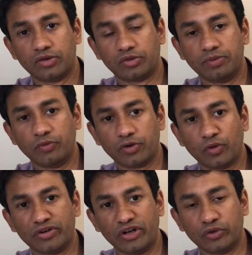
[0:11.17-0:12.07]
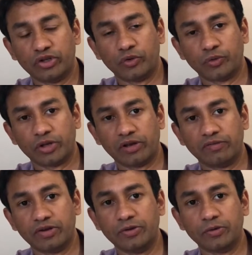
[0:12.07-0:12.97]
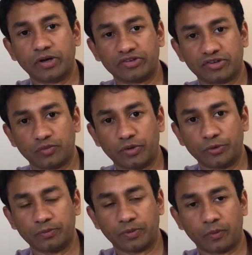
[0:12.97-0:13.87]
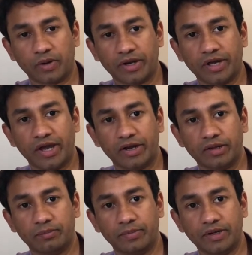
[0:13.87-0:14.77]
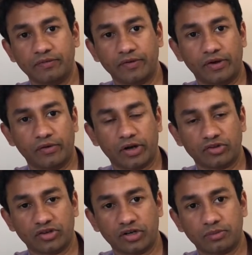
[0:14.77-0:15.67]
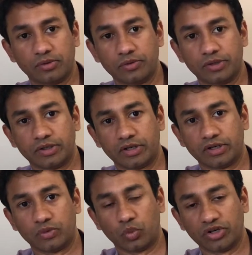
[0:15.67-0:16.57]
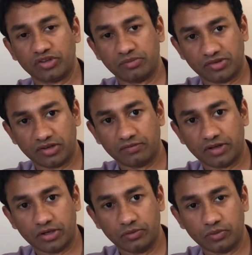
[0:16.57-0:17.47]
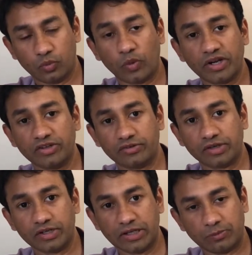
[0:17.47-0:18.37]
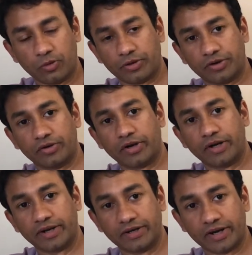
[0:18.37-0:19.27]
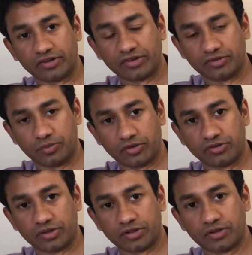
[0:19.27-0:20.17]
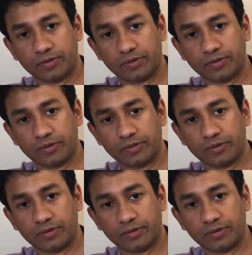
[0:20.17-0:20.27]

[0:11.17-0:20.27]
So before going into the tutorial video, I just want to provide an, a brief introduction about uh, like what is a missing value, why it is really important on a data science project.